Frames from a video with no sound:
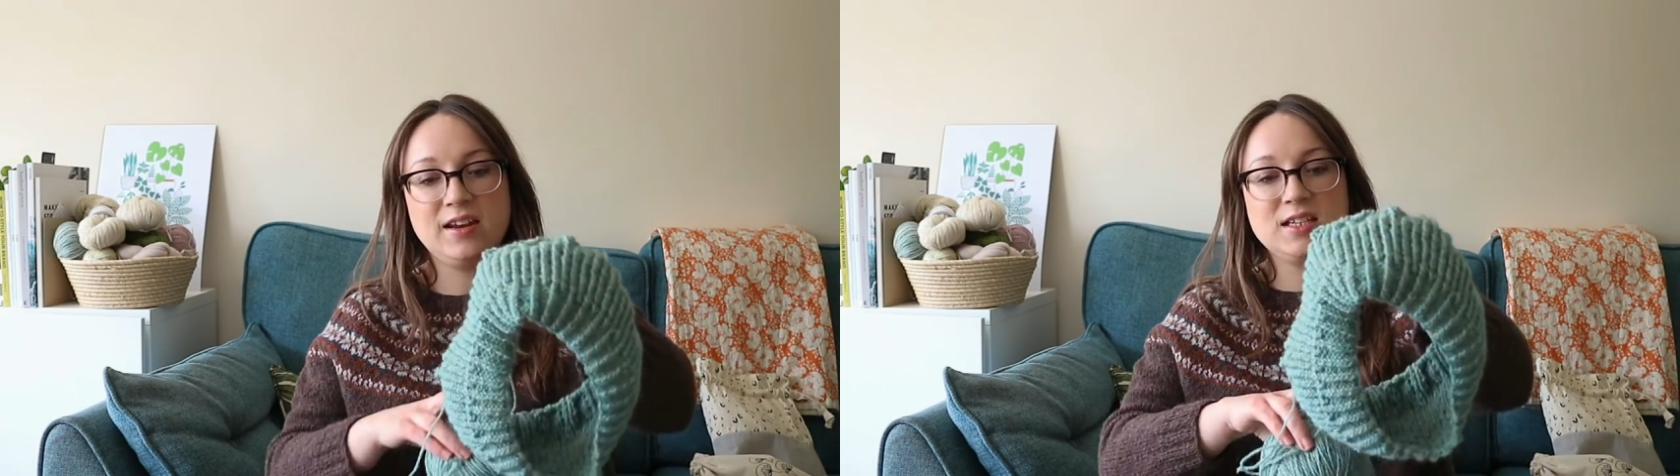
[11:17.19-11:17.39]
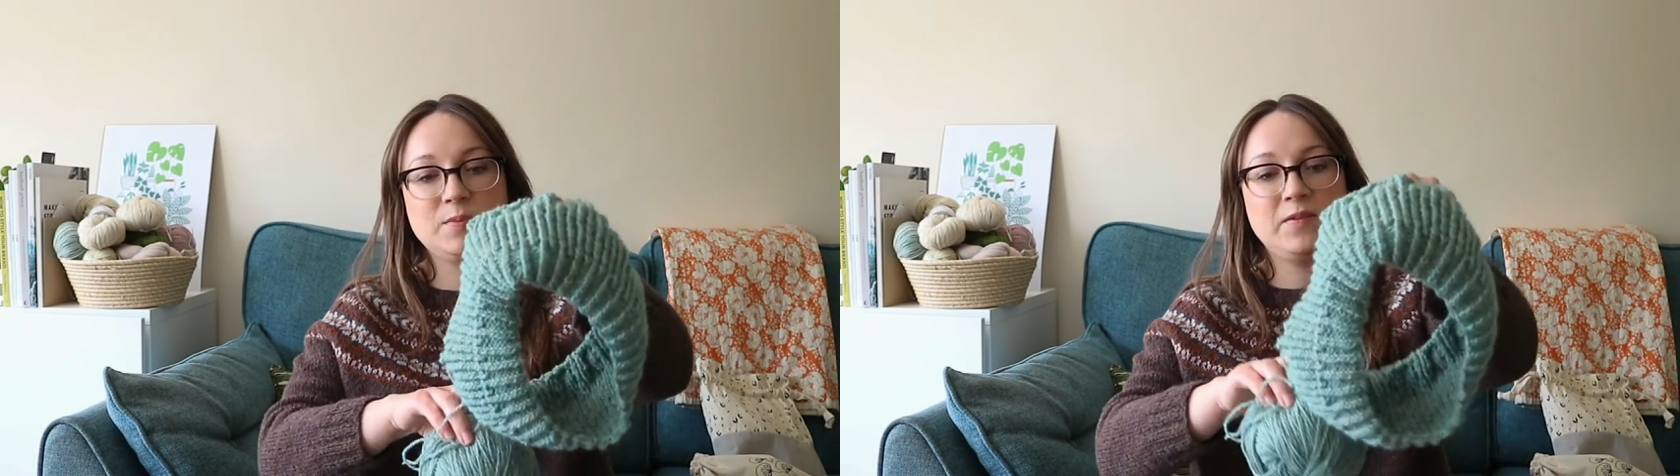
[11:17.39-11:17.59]

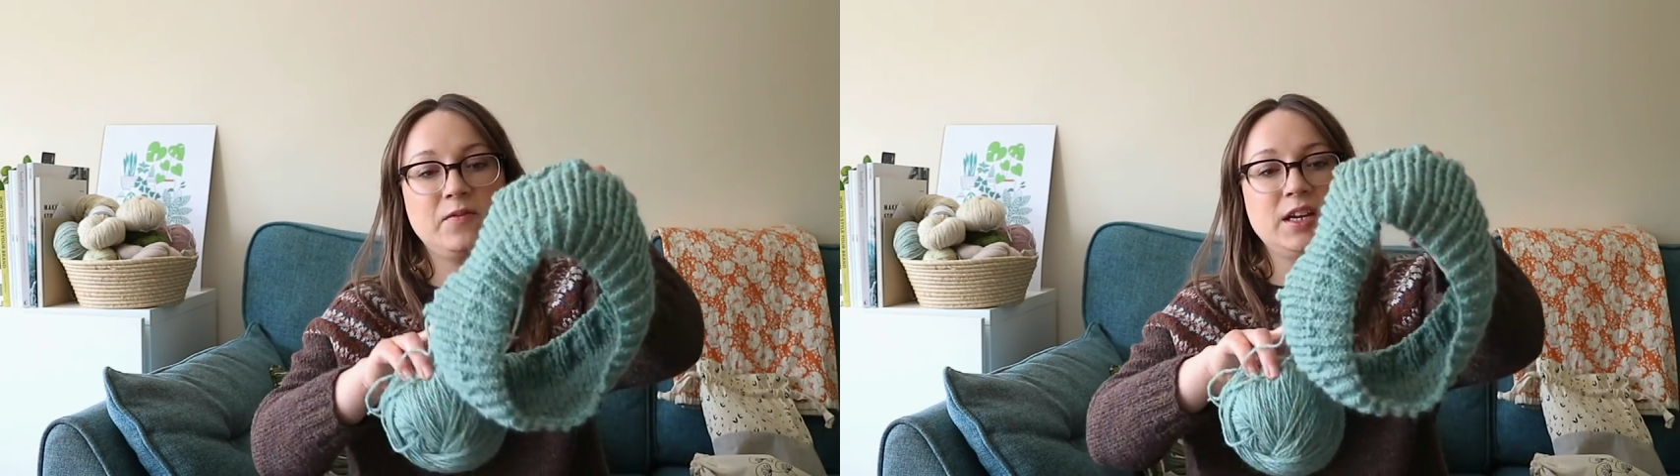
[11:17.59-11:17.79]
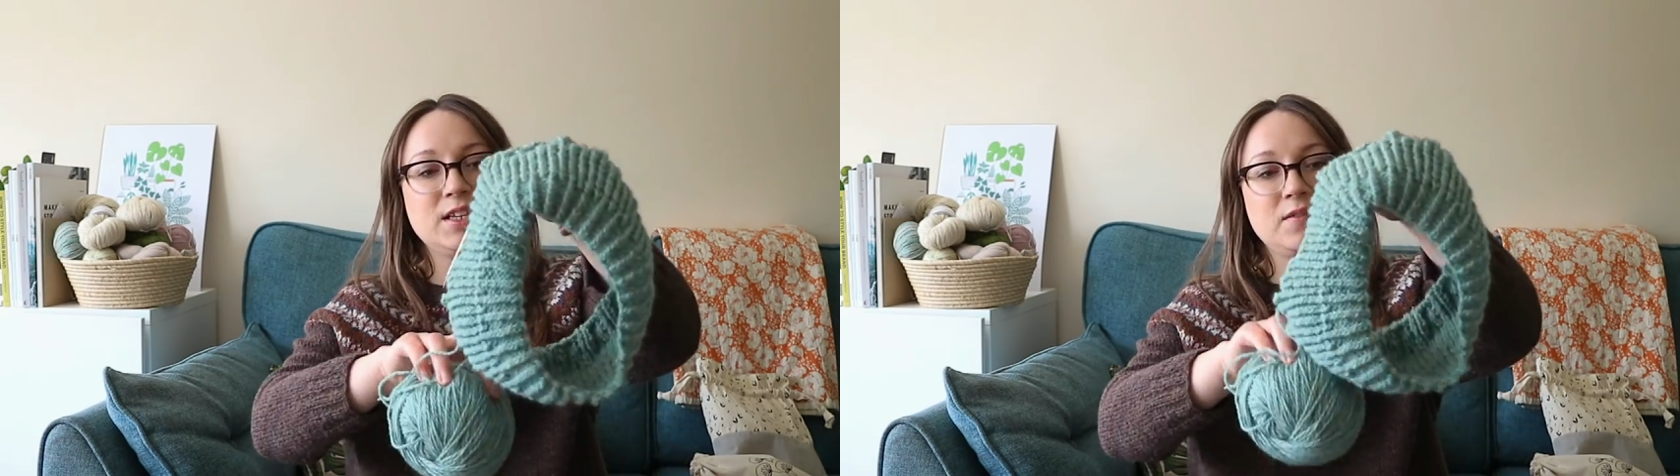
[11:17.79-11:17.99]
And it's a bit
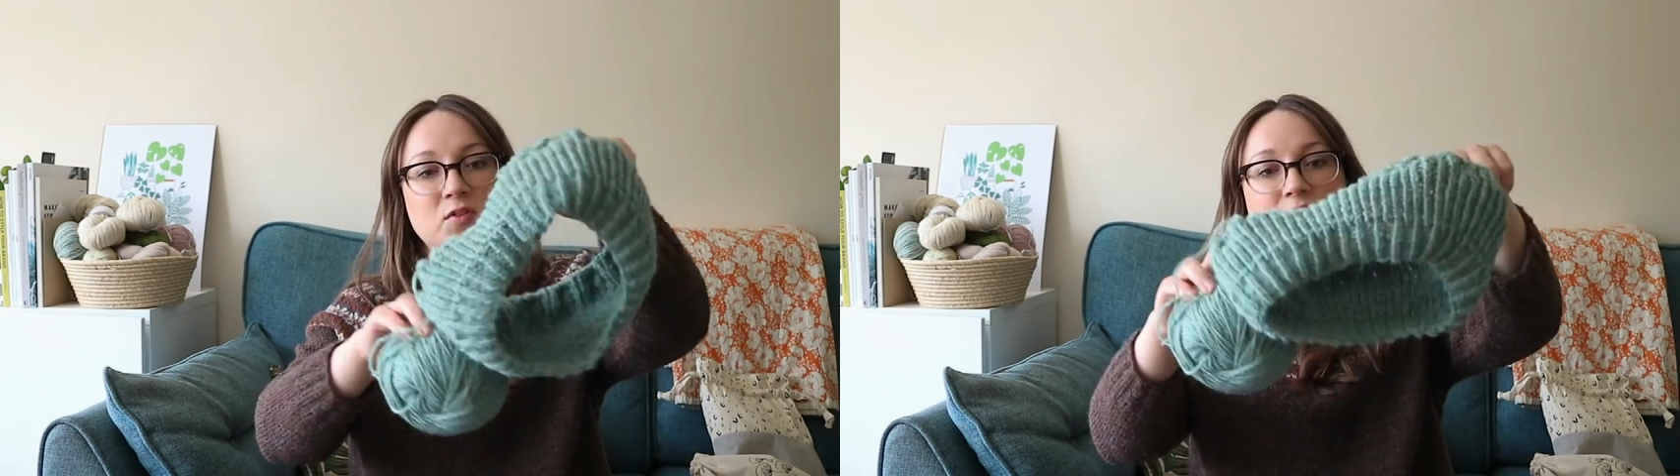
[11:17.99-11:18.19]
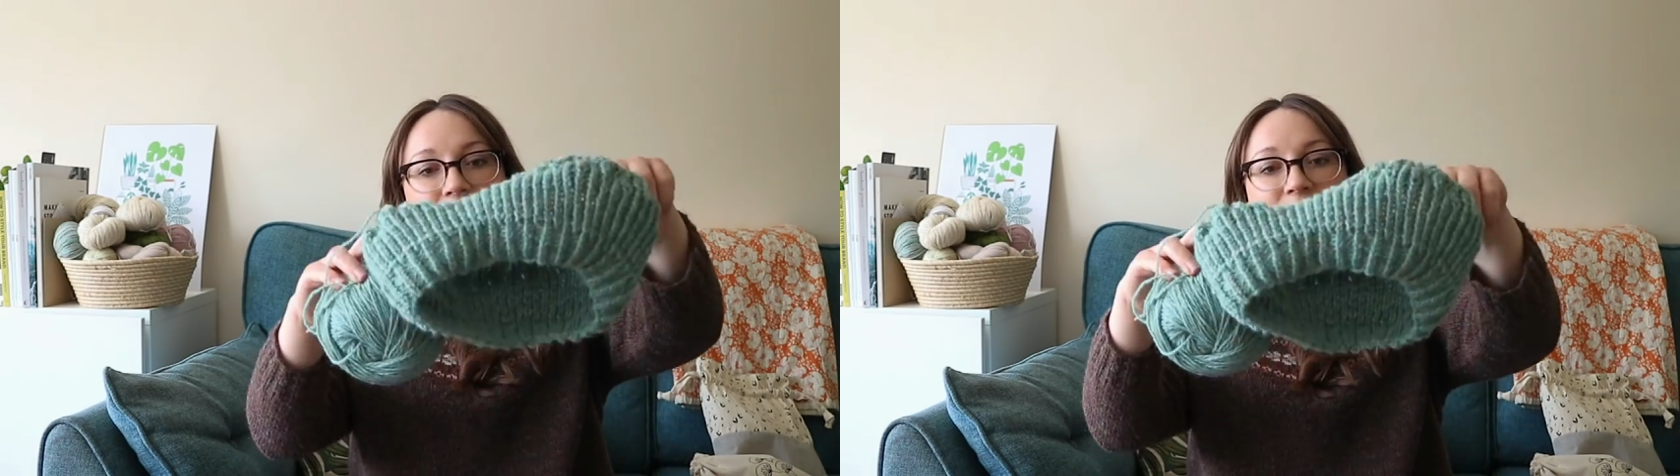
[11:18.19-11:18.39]
funny because I've
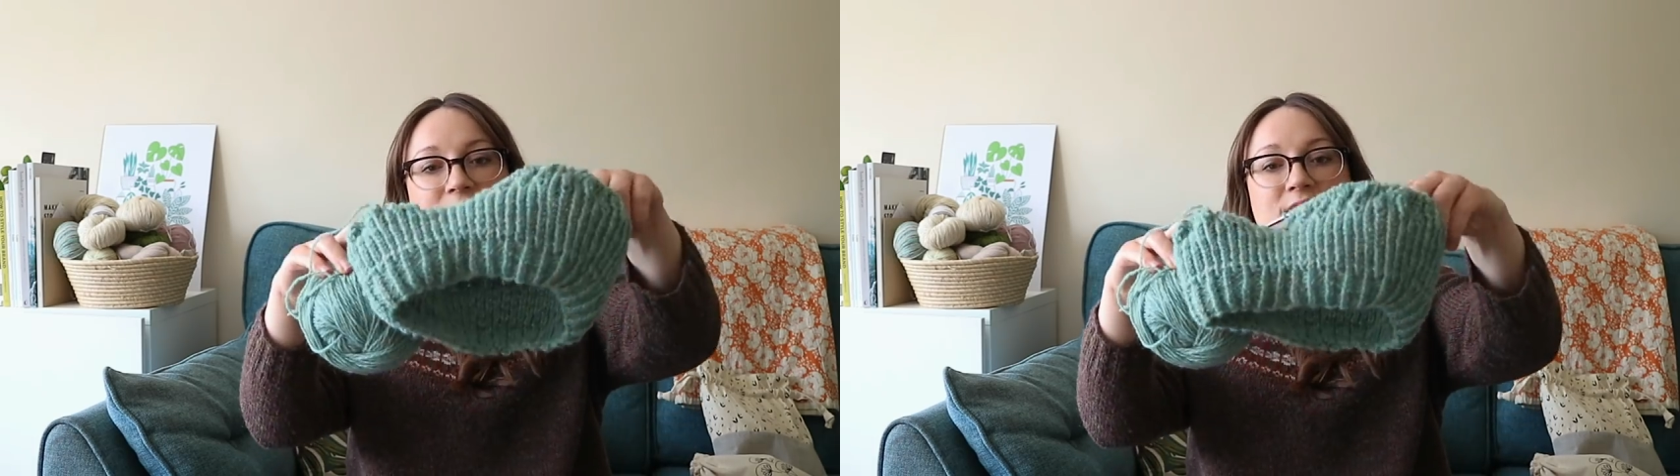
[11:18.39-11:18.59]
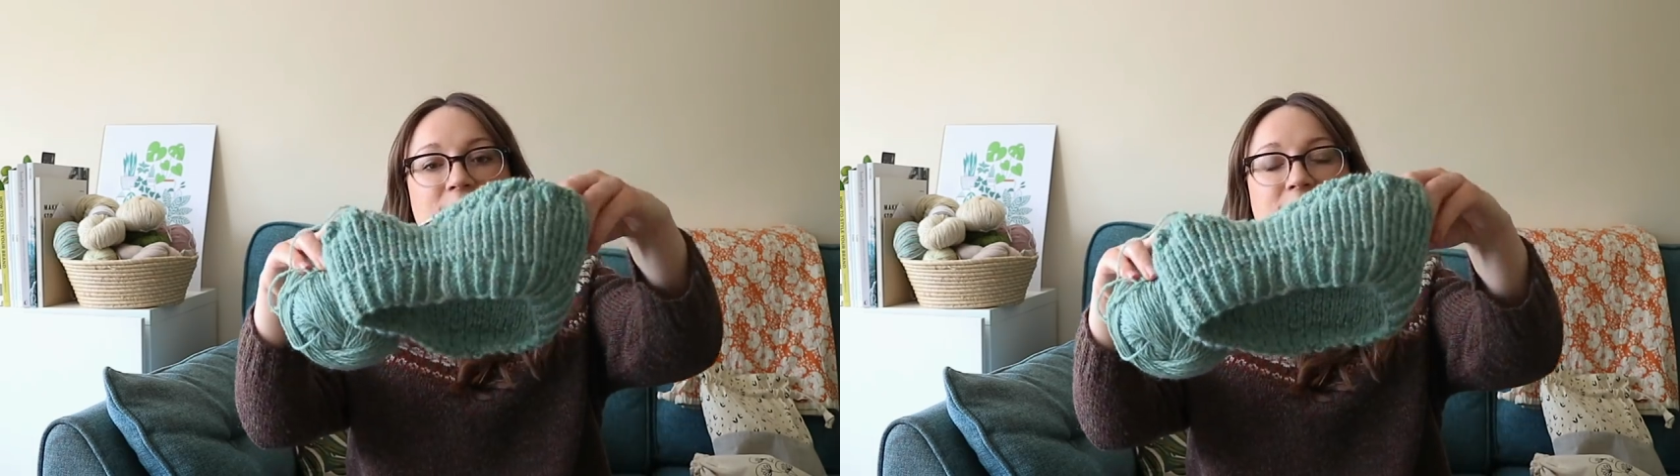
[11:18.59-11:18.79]
got it on this
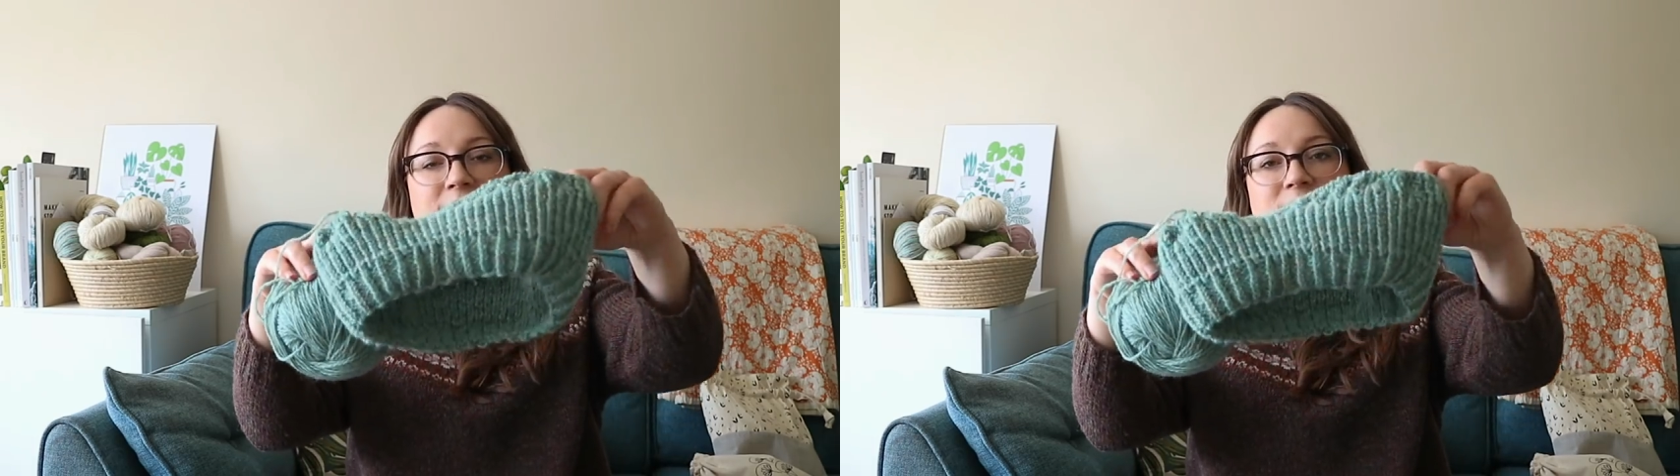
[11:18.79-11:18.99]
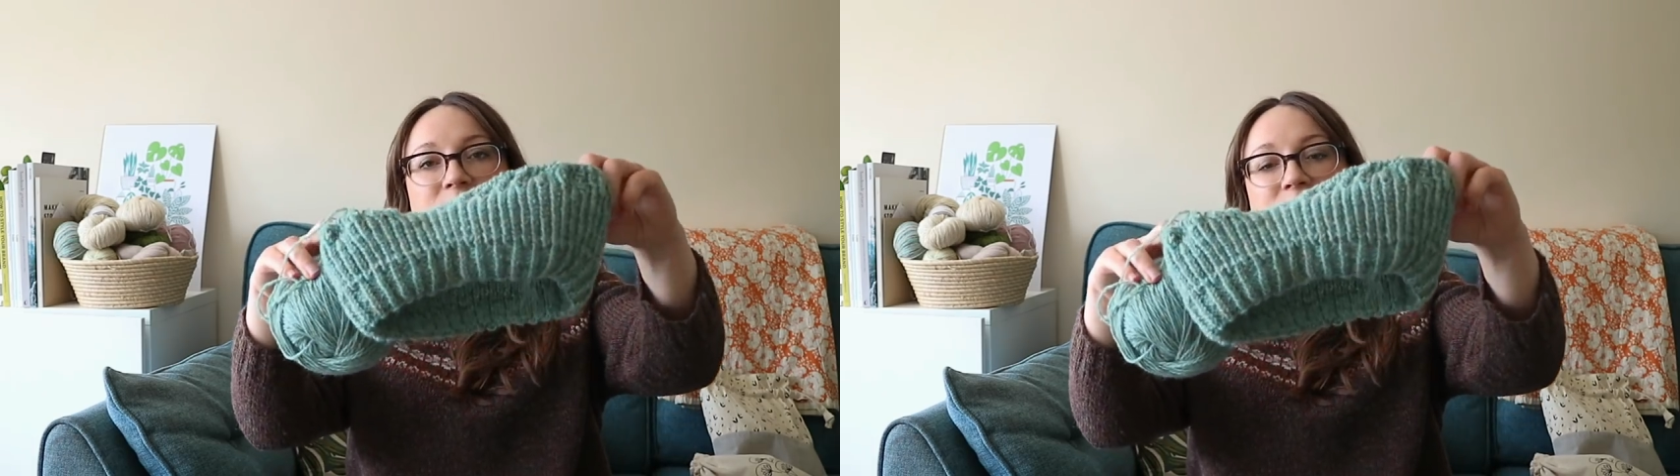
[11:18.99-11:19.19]
tiny
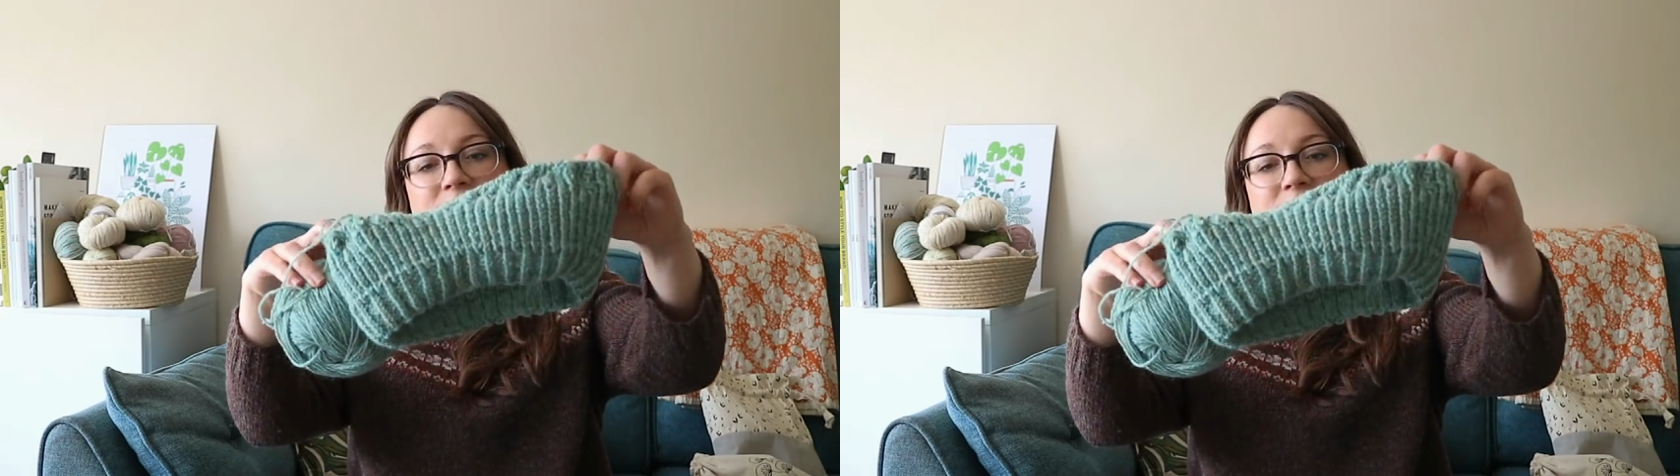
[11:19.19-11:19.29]
needle.